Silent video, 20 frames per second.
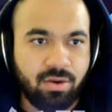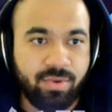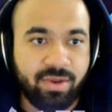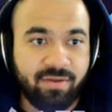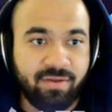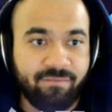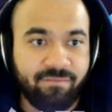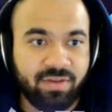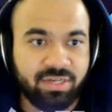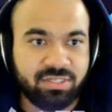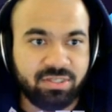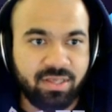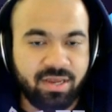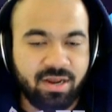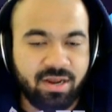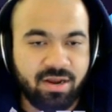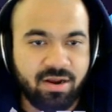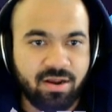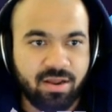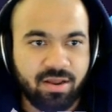We can fish
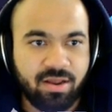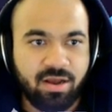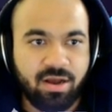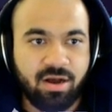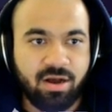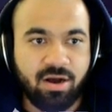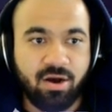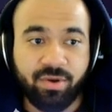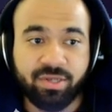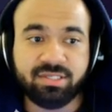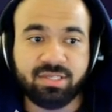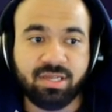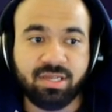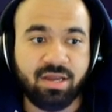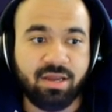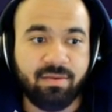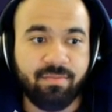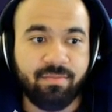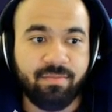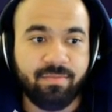there? Oh, it's
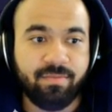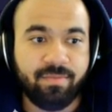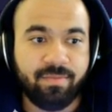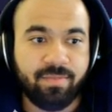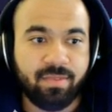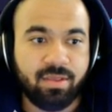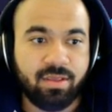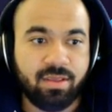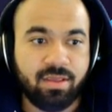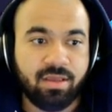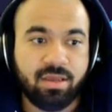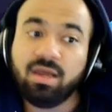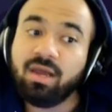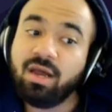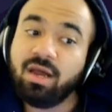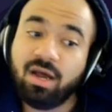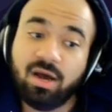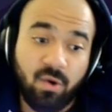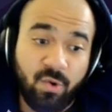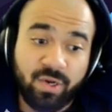time.
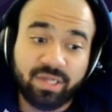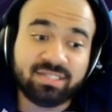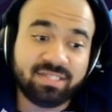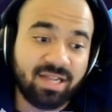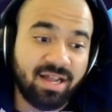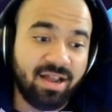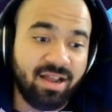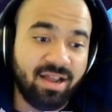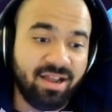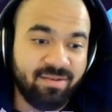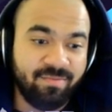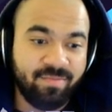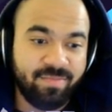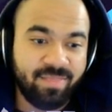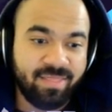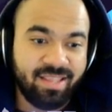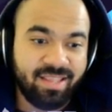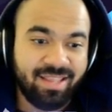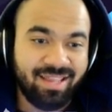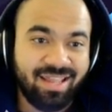Oh, it's time.
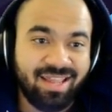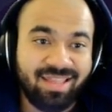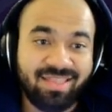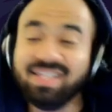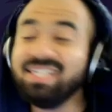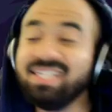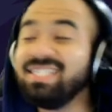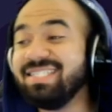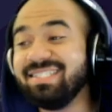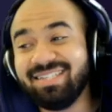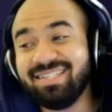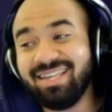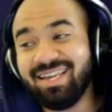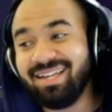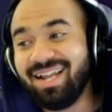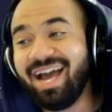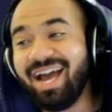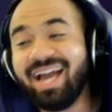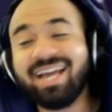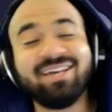This is
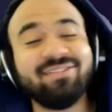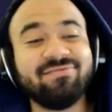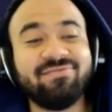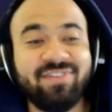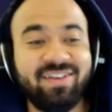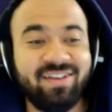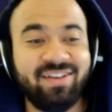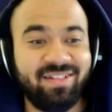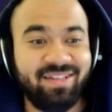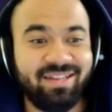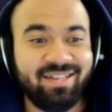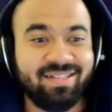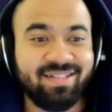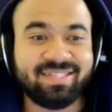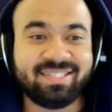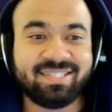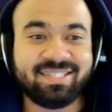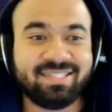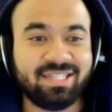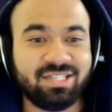it. I can feel it.
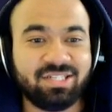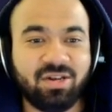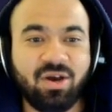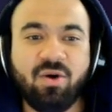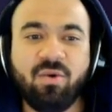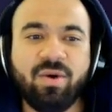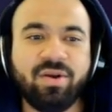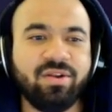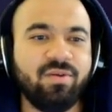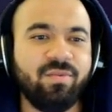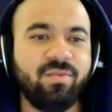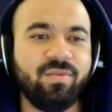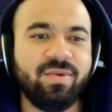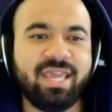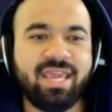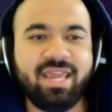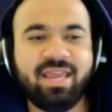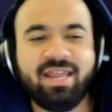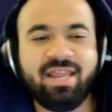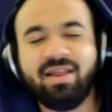This is such. Oh, no, we
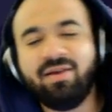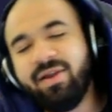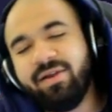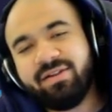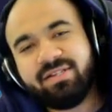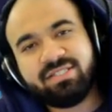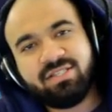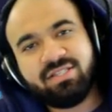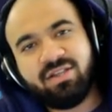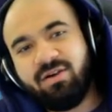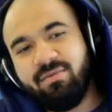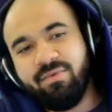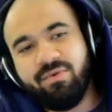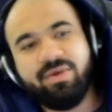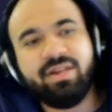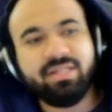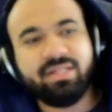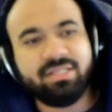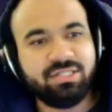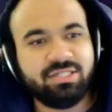can't. We already saw
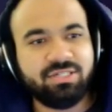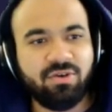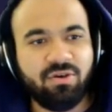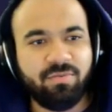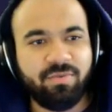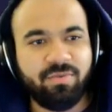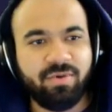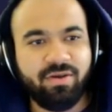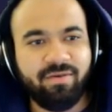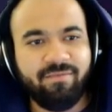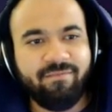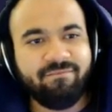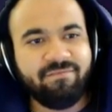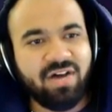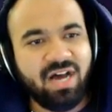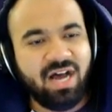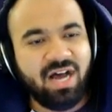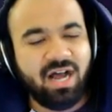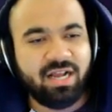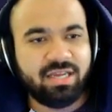Mareanie doesn't show up here.
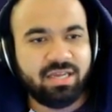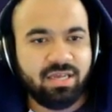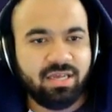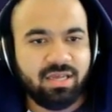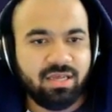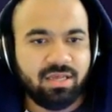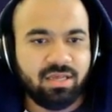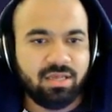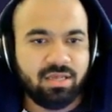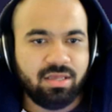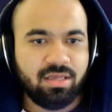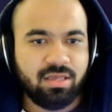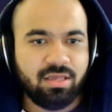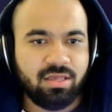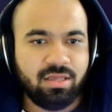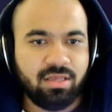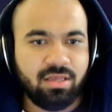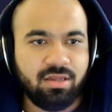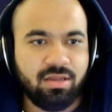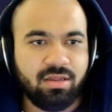Fuck.
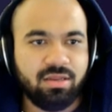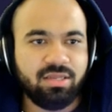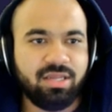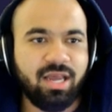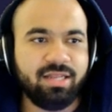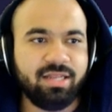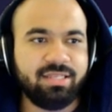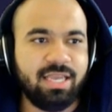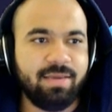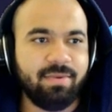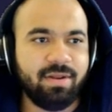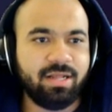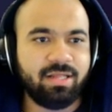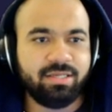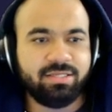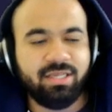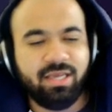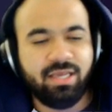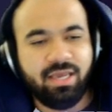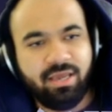God damn it! I
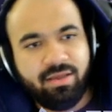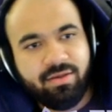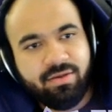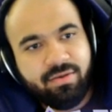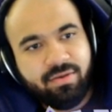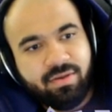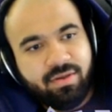clicked A.